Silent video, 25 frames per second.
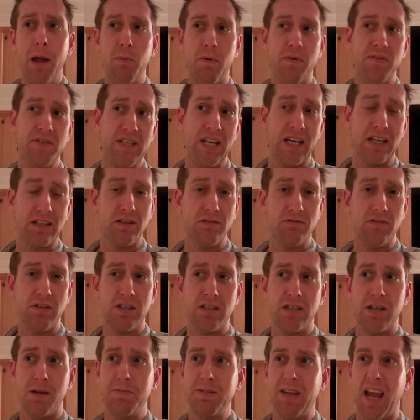with
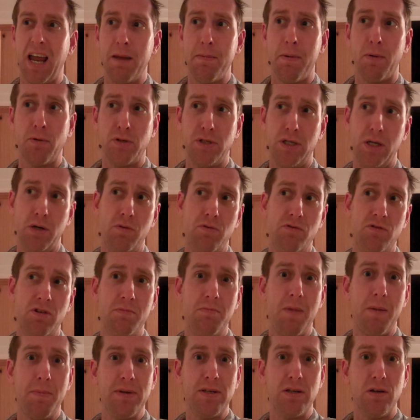600 subs getting about
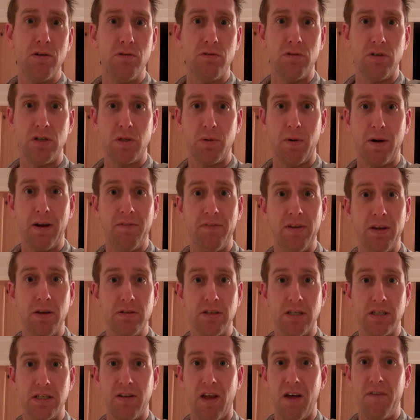200 maybe 220
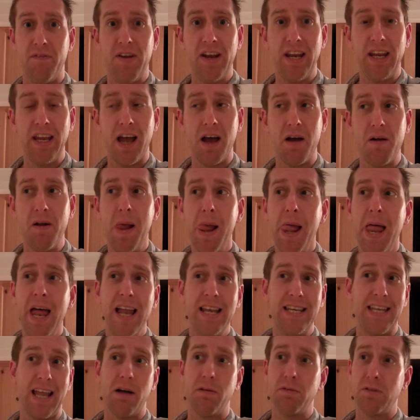views a video
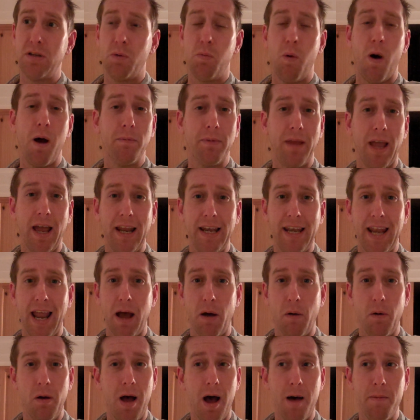down to what I'm getting
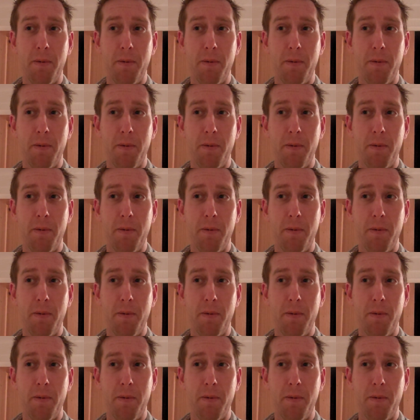now,